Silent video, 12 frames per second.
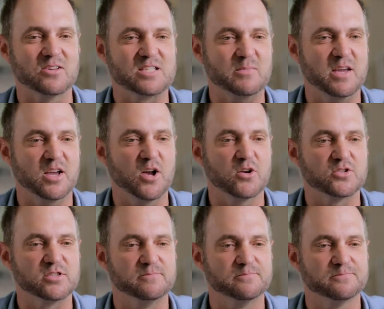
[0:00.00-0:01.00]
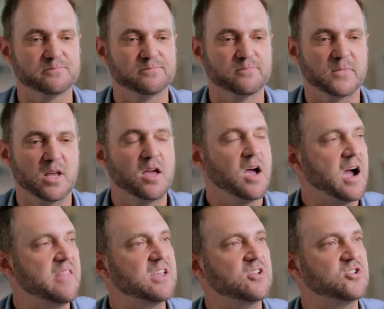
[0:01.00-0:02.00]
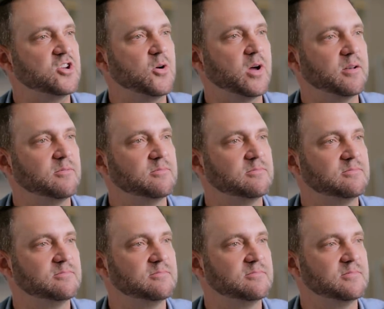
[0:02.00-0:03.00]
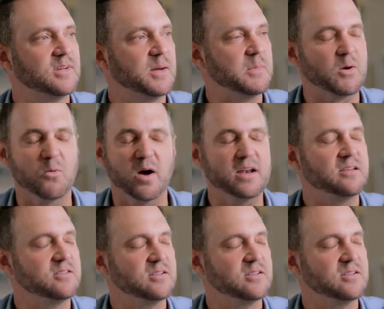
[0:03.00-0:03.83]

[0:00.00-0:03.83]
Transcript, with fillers: looks at me and goes, I think you should do it. I'm like, what?